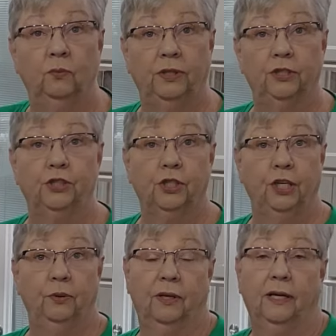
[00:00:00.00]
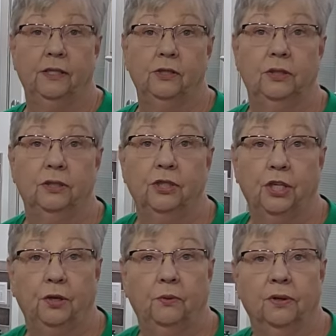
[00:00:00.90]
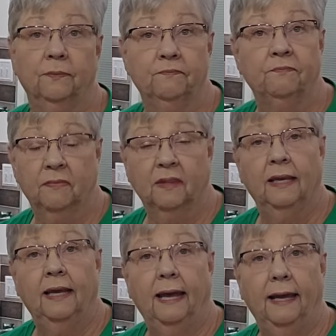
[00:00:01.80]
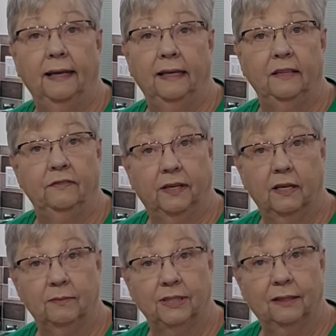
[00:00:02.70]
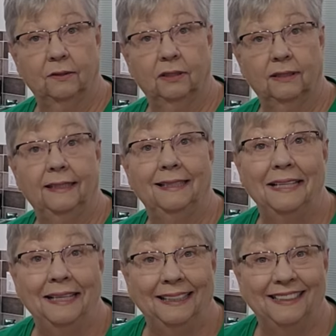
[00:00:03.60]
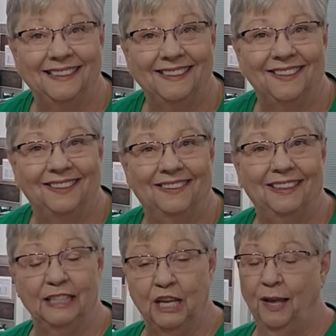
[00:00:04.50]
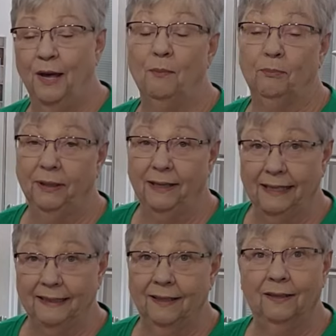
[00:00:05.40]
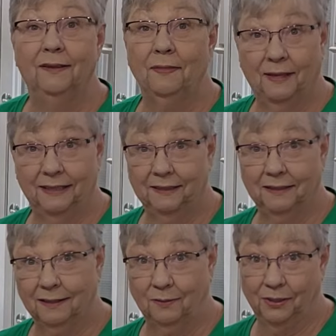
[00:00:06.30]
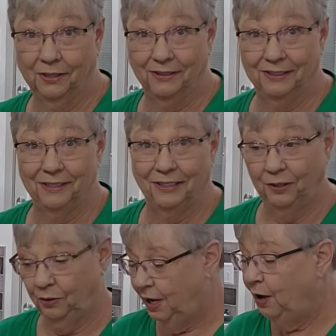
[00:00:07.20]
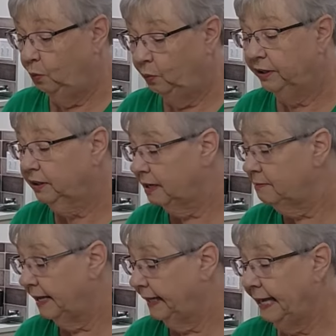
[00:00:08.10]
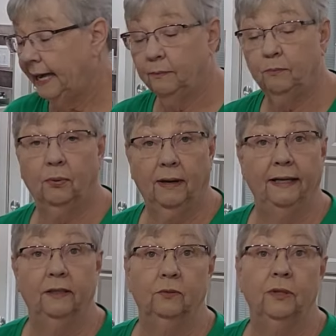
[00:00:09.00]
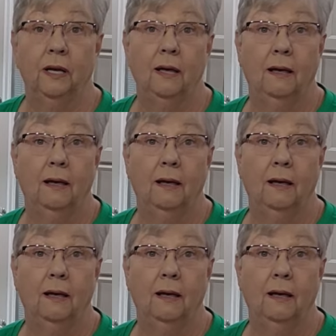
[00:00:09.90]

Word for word: with a skewer. I use a skewer. And if it comes out clean, it's done. But that's not all we're going to do. We're going to make a brown